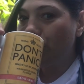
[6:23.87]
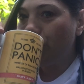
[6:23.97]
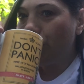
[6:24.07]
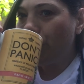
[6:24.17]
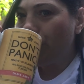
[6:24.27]

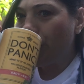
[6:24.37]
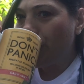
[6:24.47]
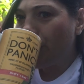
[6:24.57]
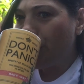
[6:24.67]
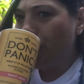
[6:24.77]

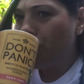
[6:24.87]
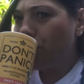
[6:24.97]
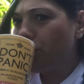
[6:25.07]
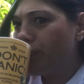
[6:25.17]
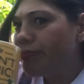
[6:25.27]

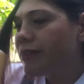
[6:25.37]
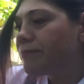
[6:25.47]
No one is speaking in this clip.